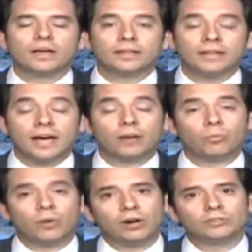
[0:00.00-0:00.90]
Yeah,
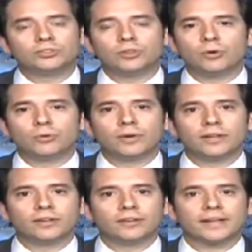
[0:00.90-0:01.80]
well, so,
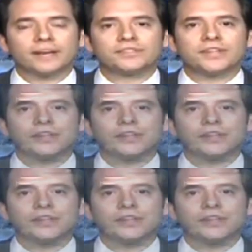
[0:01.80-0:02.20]
like I said,